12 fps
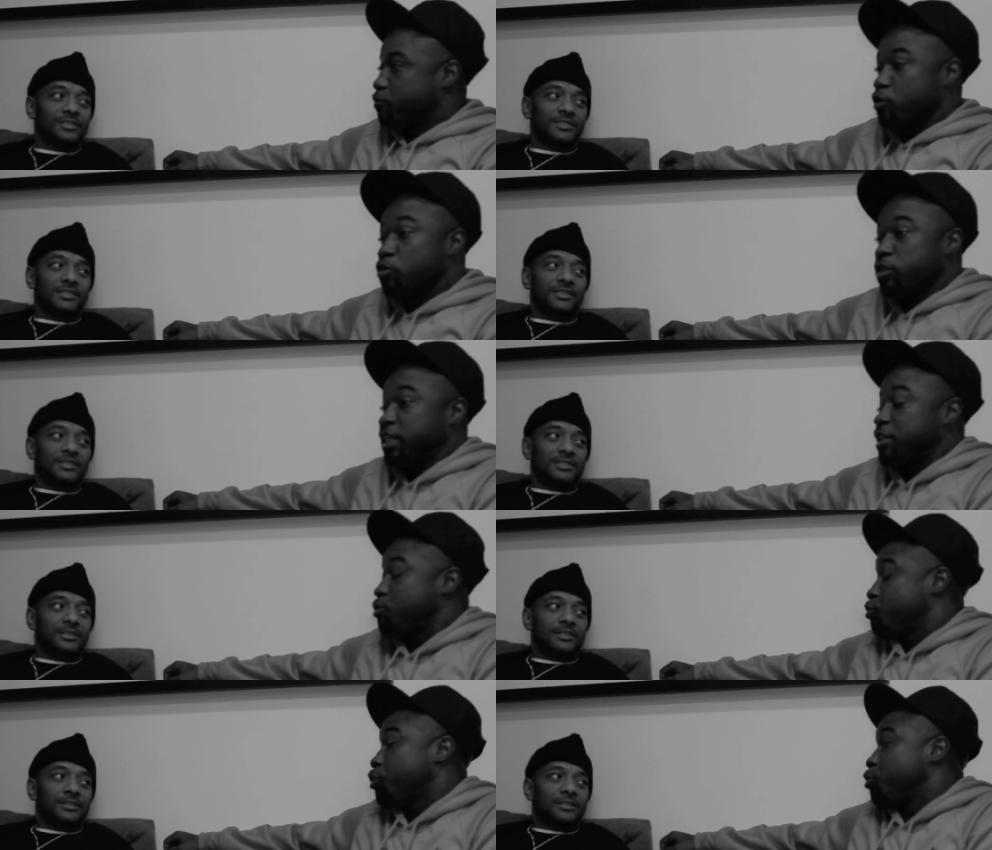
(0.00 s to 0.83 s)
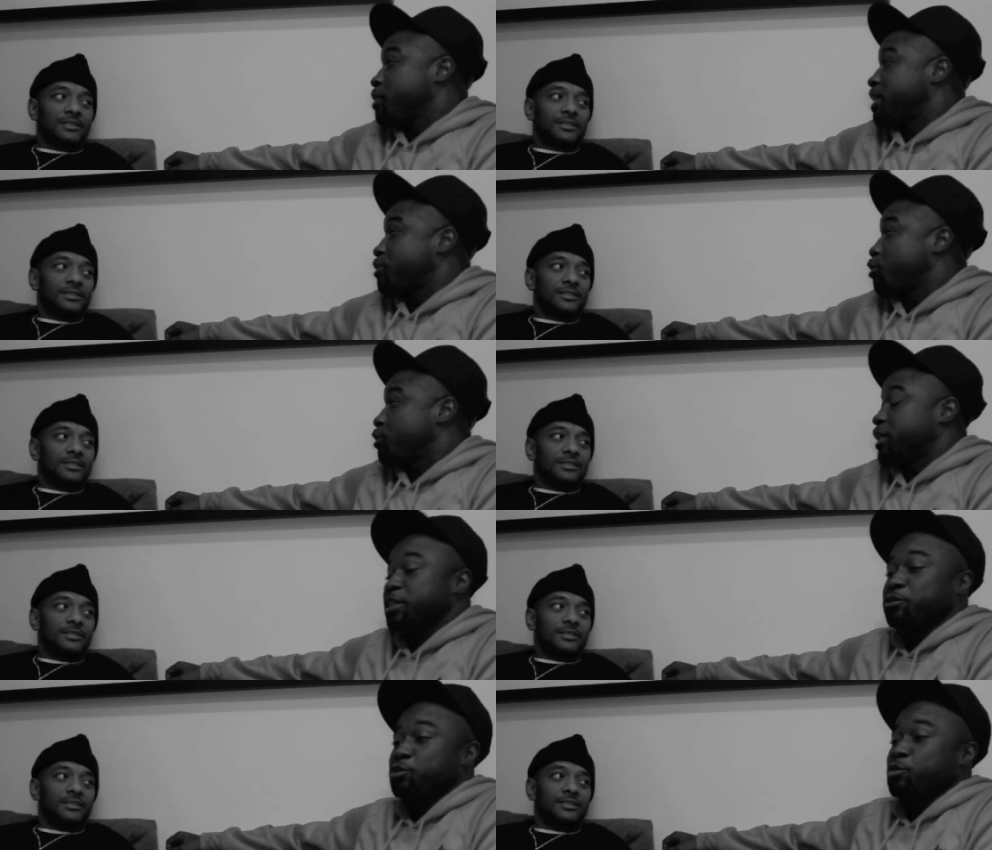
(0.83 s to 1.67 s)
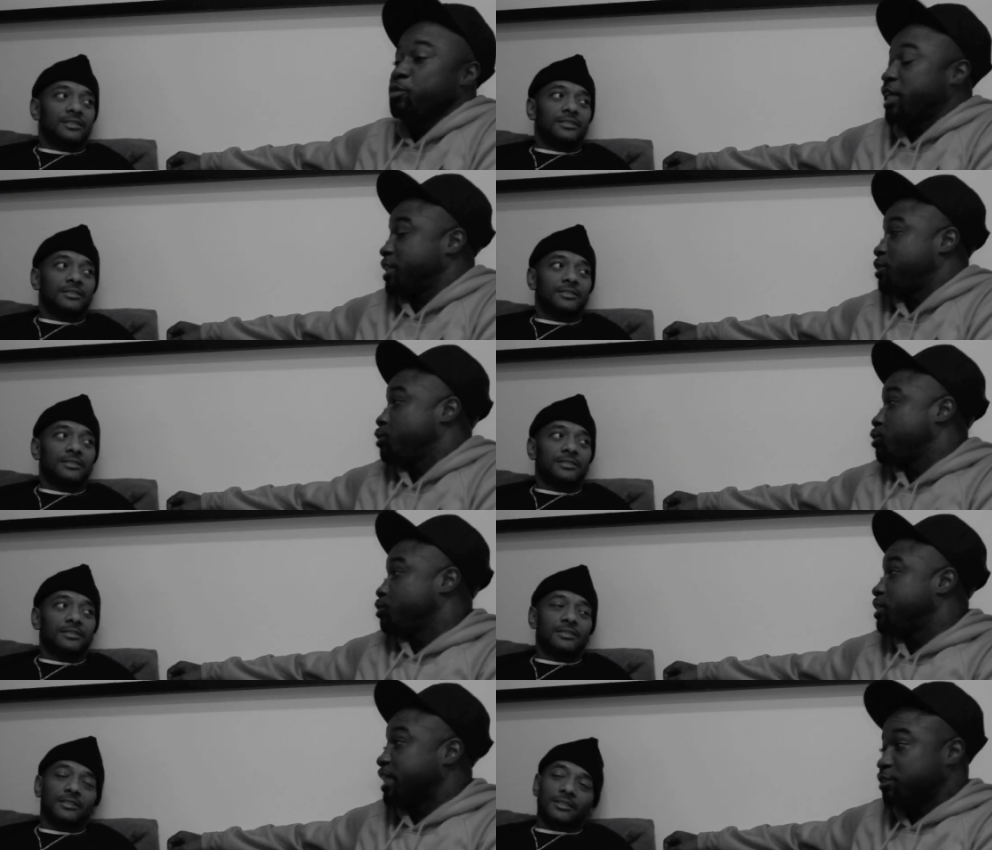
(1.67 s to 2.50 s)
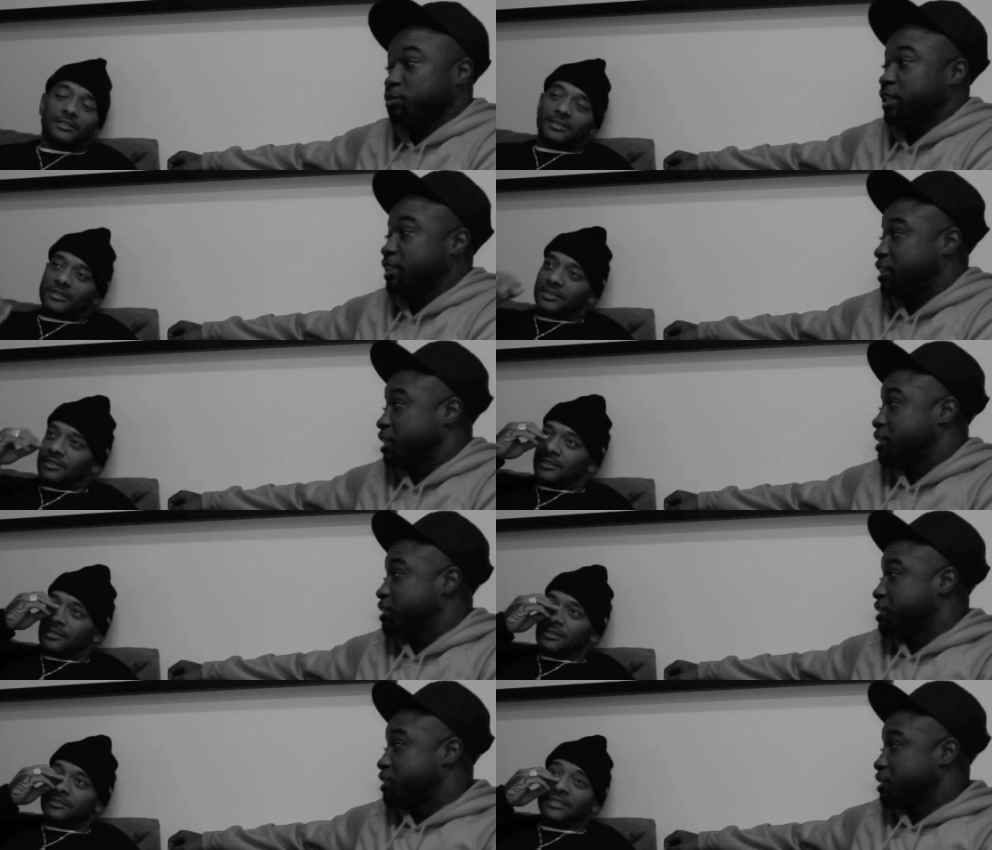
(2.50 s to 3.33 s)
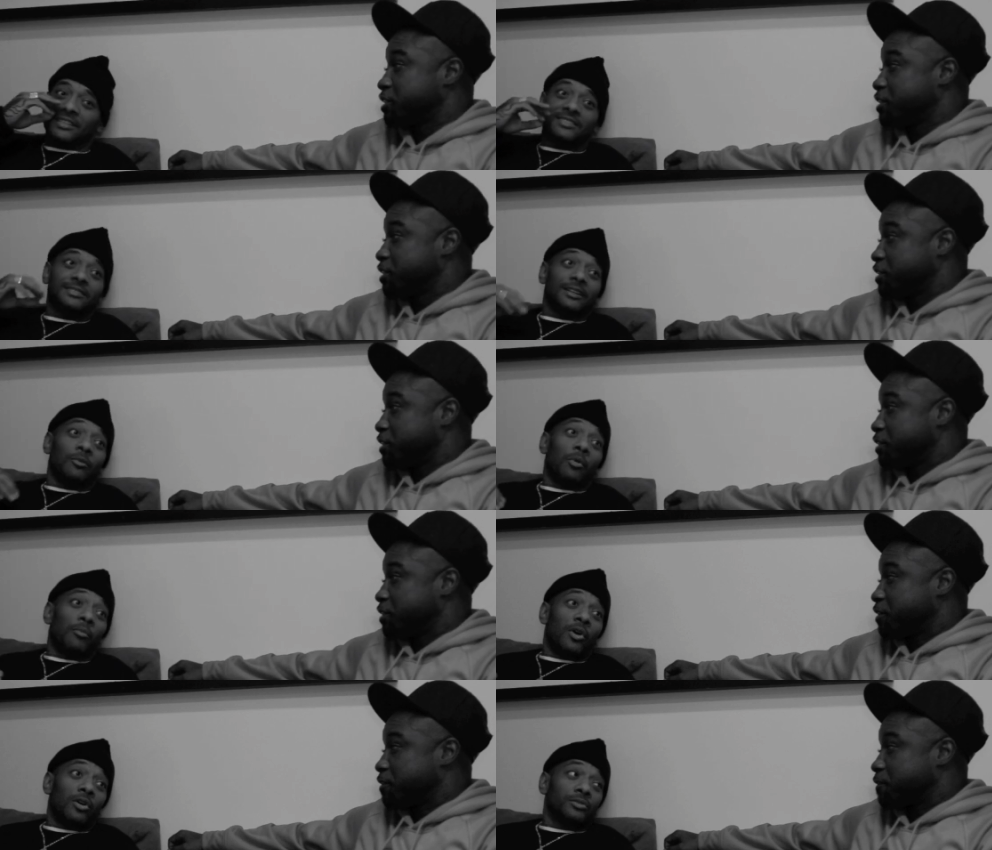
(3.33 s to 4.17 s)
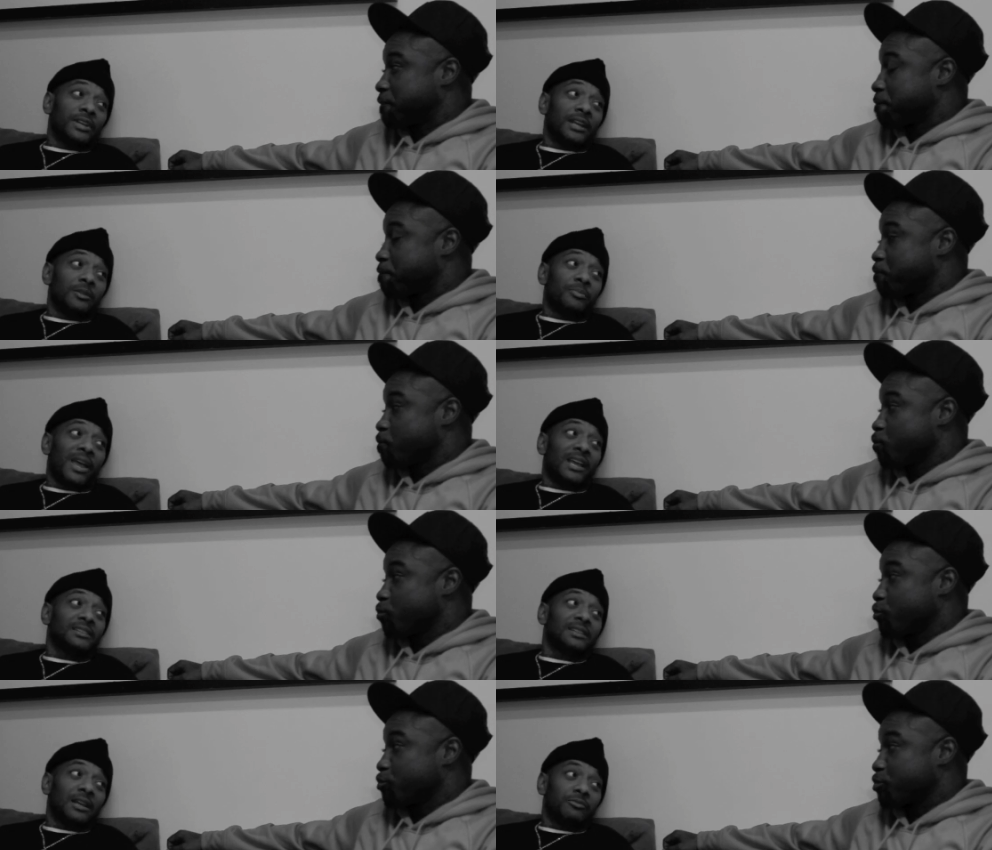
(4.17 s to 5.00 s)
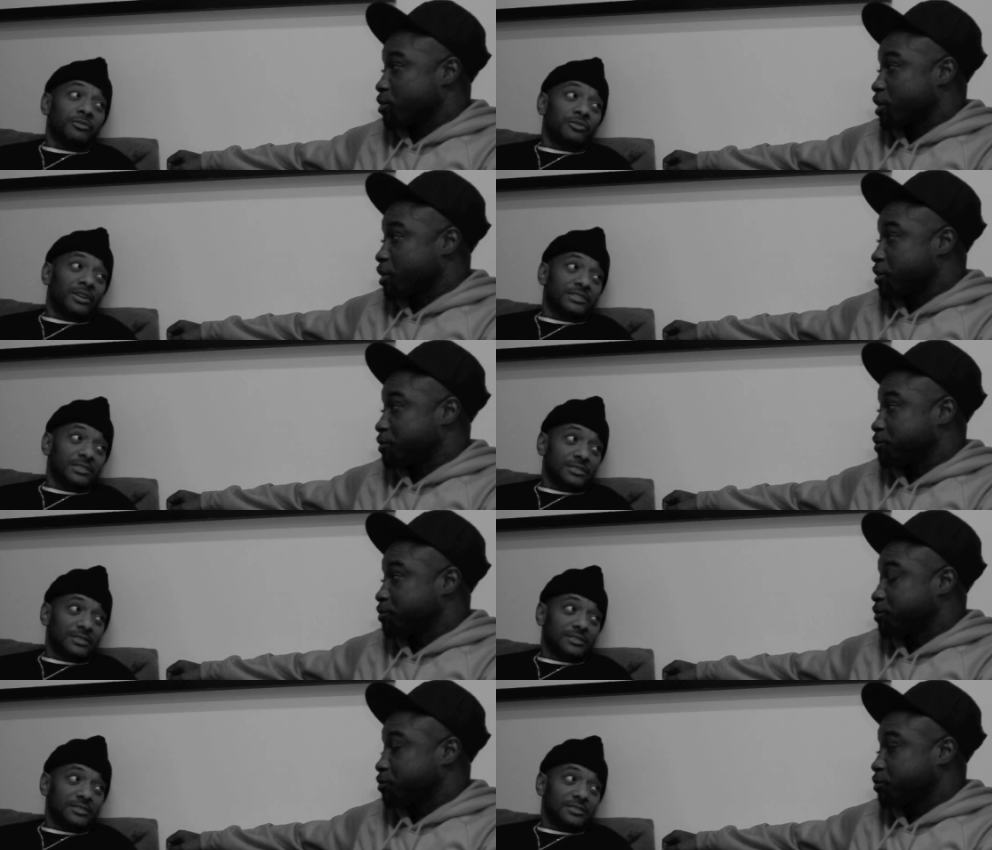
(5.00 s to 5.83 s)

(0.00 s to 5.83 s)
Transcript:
Speaker 1: No, they don't know me at all. They don't know what I do. That's what they said. Check this out. My mom's had a past life regression.